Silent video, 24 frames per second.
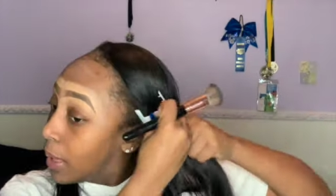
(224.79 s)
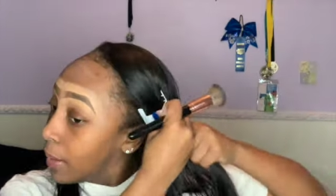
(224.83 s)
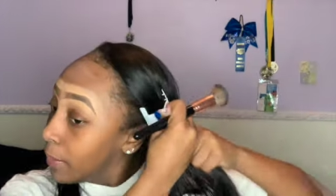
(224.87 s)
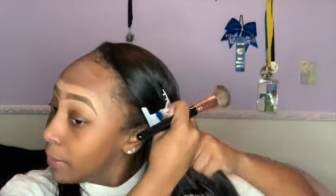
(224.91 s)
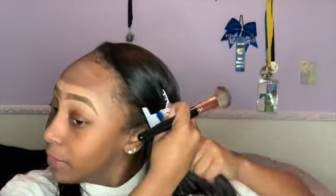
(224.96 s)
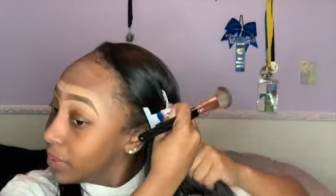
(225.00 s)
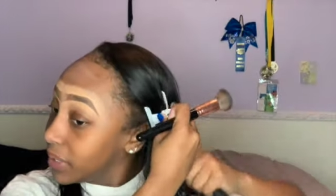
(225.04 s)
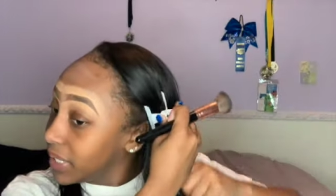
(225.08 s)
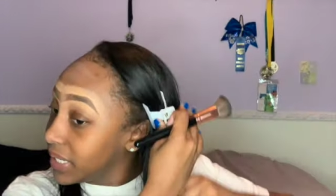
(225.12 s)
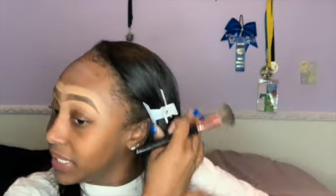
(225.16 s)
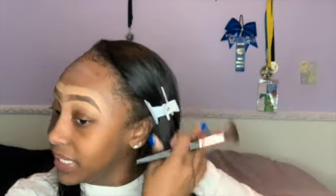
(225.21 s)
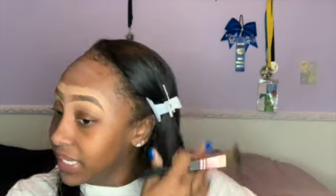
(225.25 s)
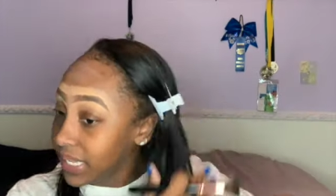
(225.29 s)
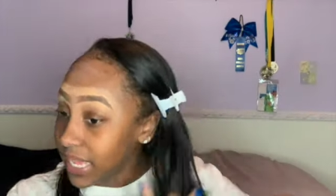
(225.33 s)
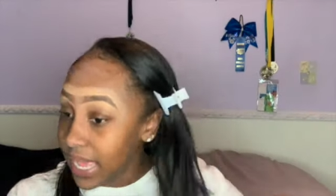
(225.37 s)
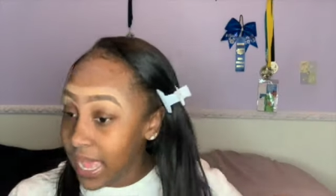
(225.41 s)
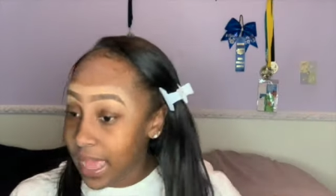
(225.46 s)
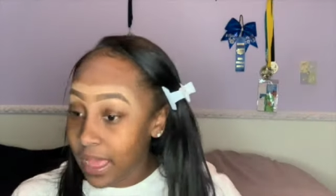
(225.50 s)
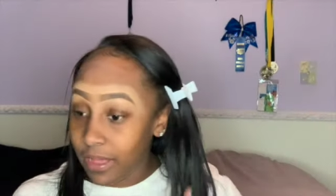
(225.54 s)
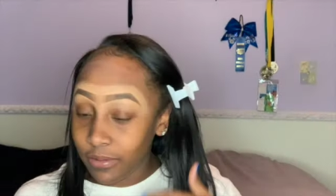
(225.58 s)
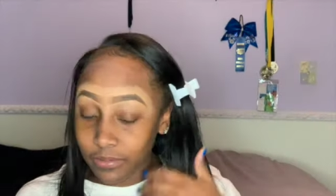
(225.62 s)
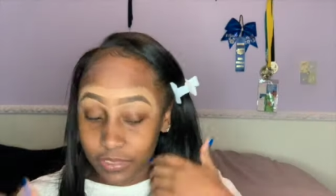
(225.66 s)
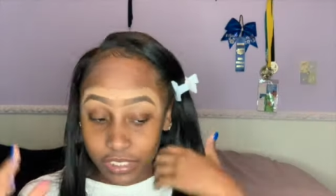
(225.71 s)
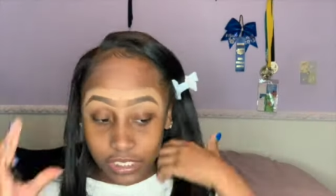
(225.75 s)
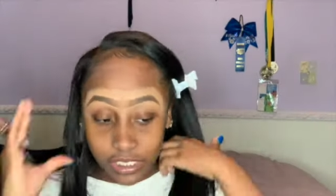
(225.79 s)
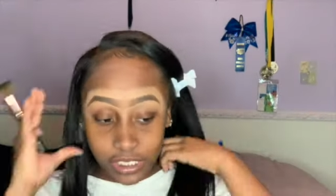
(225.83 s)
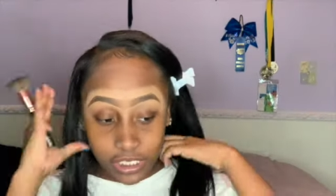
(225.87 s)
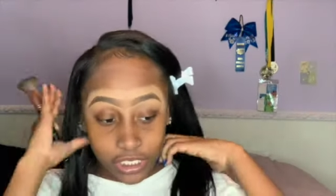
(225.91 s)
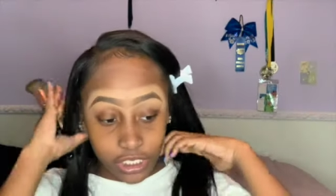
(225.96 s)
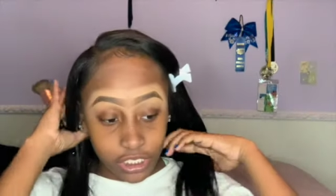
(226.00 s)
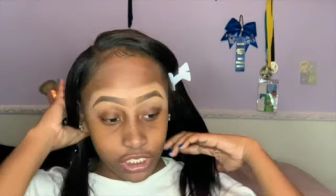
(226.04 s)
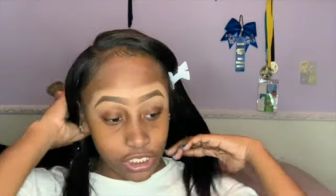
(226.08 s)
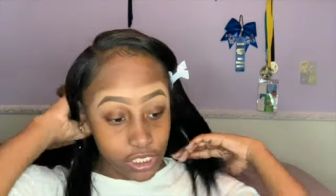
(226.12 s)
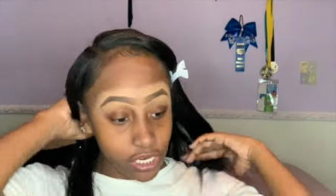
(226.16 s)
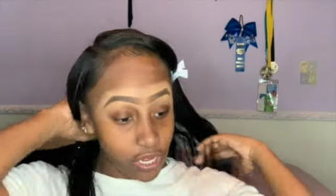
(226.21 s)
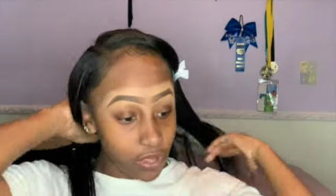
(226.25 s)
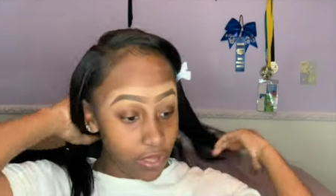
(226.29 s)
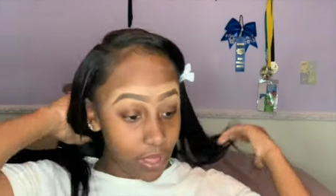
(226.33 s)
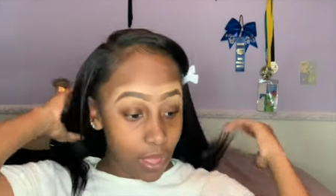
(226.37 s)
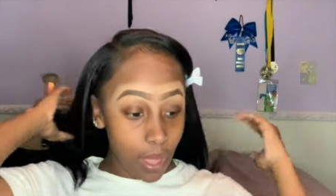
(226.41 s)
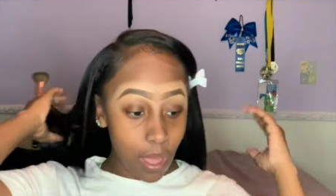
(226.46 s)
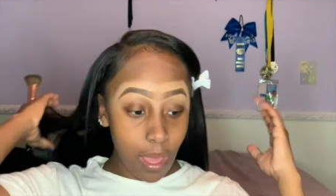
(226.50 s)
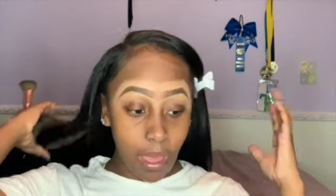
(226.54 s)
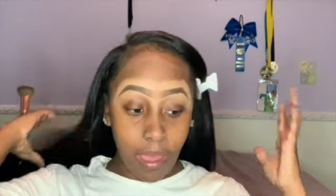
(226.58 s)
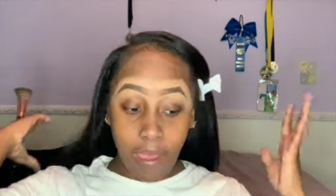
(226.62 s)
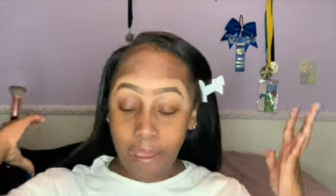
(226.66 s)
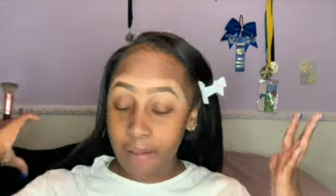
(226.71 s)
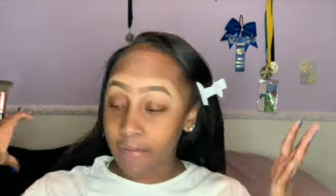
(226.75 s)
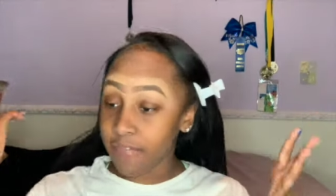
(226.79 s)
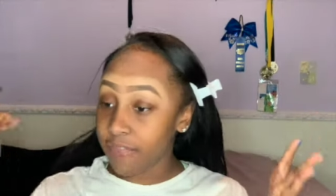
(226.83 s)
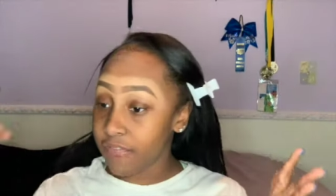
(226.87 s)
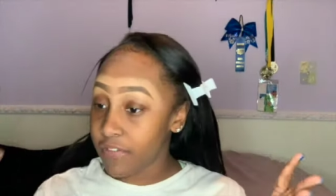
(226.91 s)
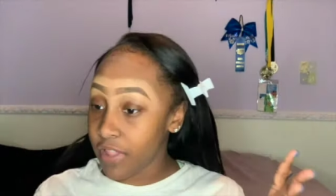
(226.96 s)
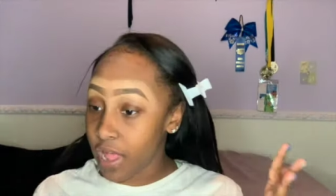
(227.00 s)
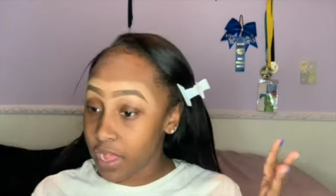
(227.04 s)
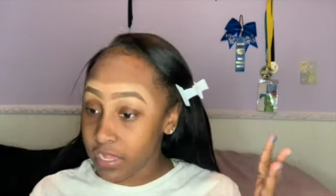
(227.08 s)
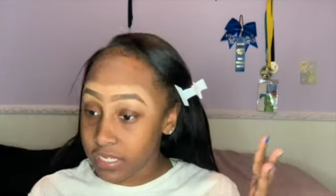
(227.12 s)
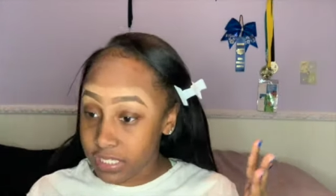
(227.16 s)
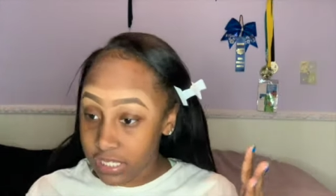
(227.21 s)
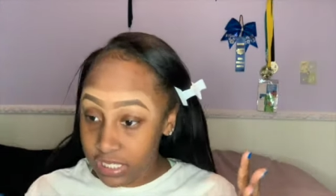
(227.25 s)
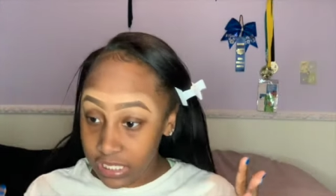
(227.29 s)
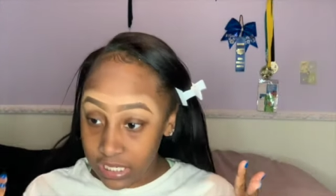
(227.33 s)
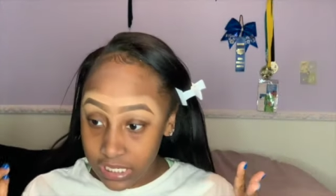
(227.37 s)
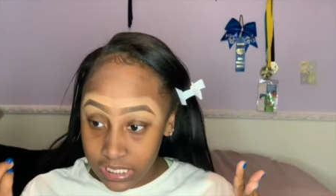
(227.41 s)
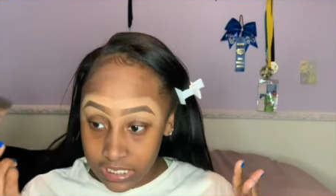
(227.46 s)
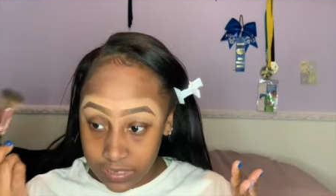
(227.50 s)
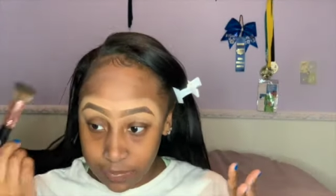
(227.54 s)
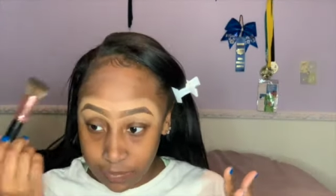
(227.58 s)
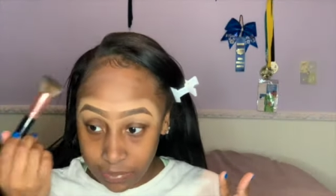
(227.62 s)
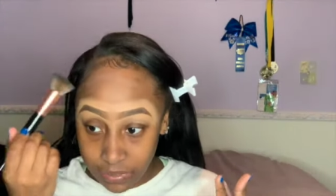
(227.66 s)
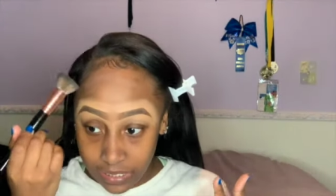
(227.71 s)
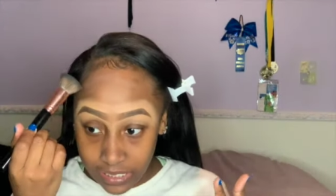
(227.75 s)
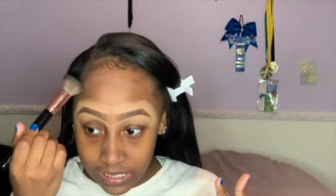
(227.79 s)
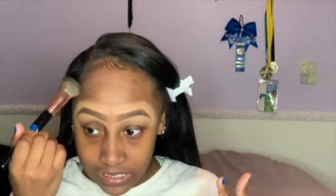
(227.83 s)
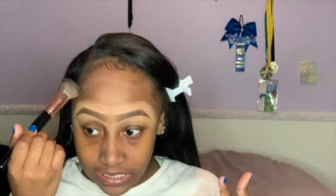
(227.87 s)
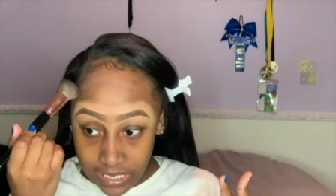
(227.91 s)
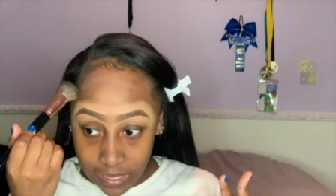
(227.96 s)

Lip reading: blend it out just to show y'all how flawlessly this blends.